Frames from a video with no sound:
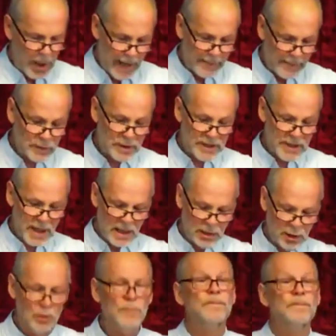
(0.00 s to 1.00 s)
to tell
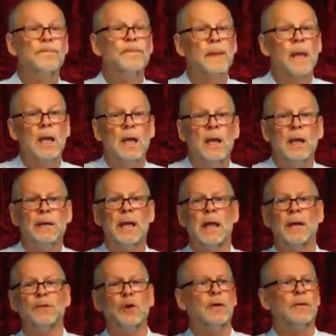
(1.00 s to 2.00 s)
you that
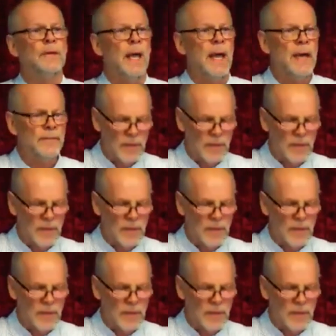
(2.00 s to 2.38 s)
if you have ever